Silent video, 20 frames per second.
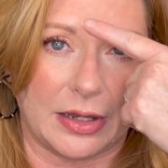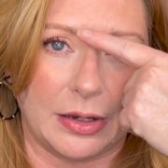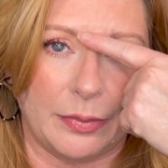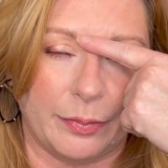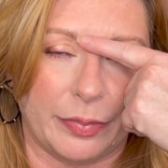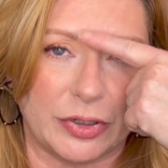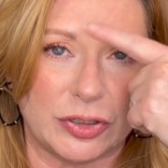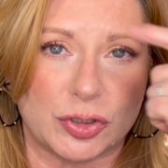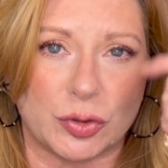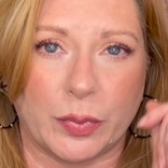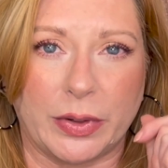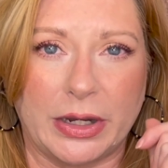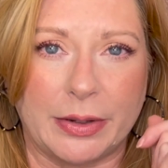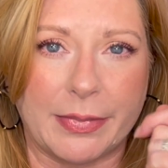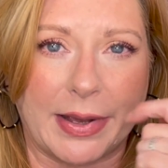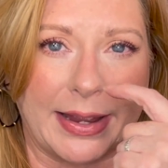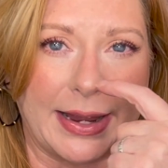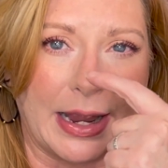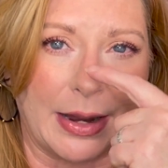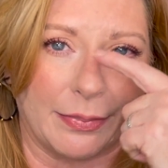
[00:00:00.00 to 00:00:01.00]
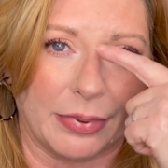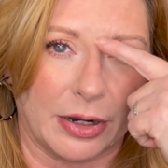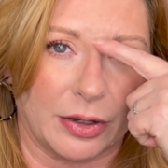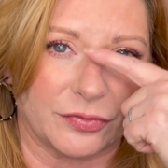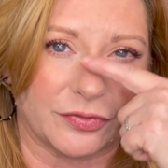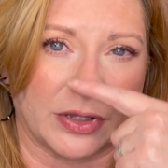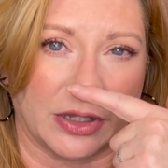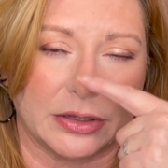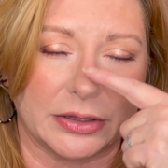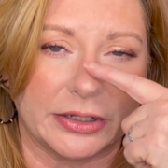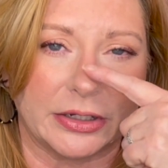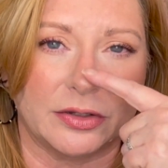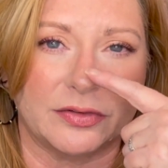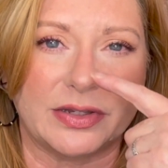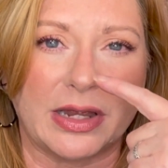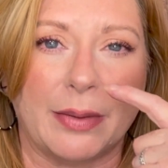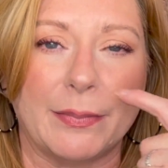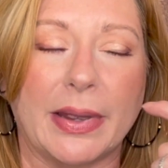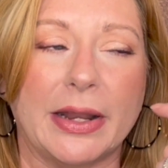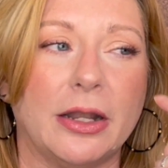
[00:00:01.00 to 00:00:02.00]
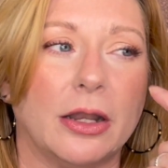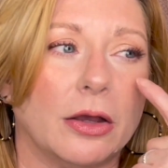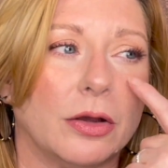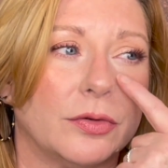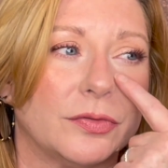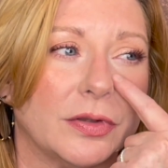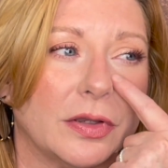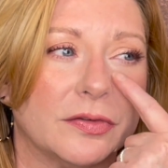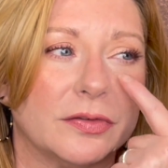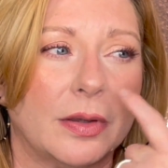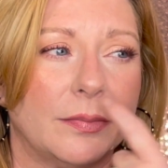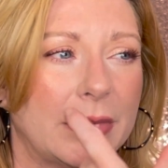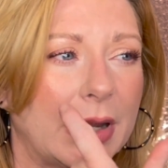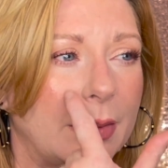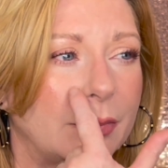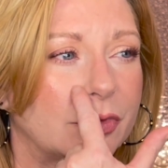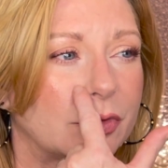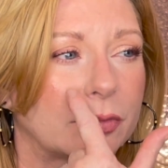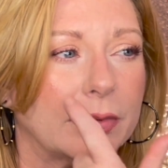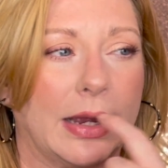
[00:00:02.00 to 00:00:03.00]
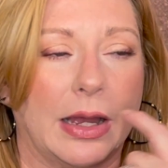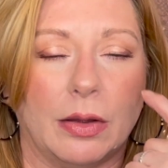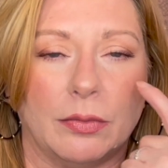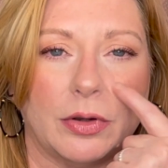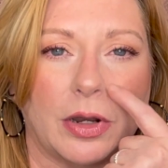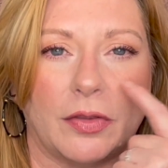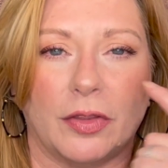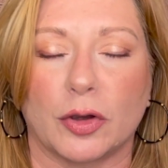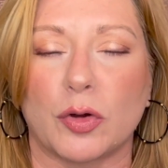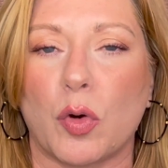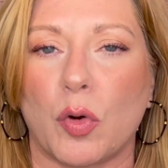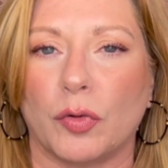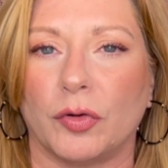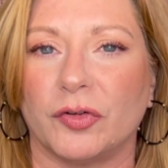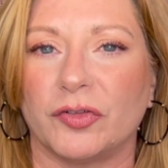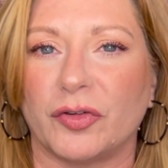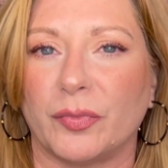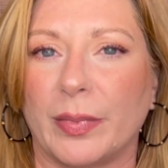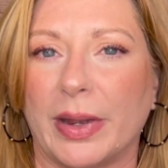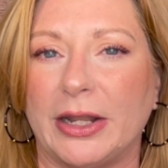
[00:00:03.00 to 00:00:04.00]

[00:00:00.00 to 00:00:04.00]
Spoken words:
in between my eyebrows, a little down my nose, and sometimes around the corners of my